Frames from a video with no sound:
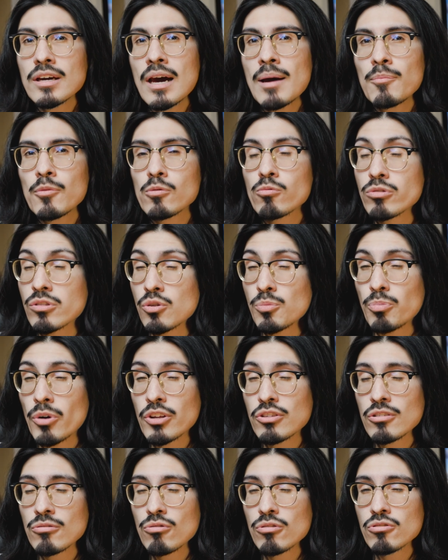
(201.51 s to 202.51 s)
gamble with
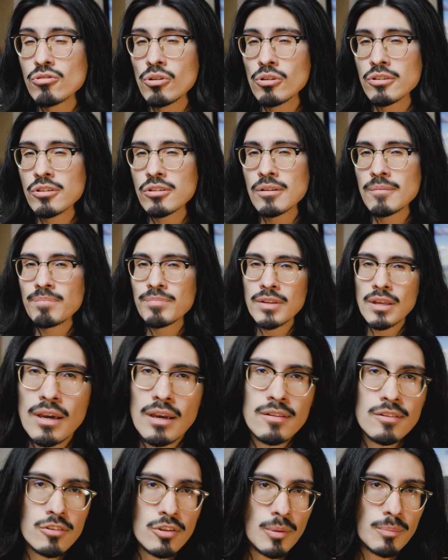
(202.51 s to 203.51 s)
surprising results,
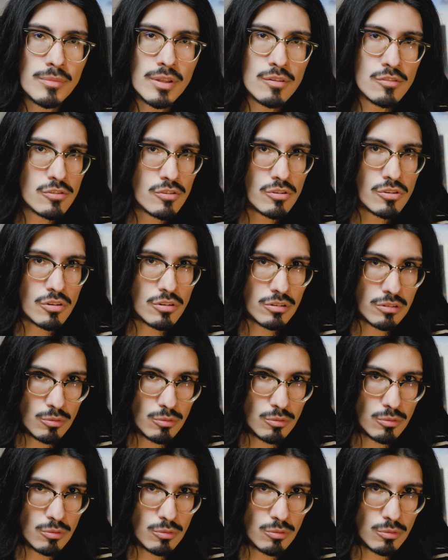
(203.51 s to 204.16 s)
and sometimes you just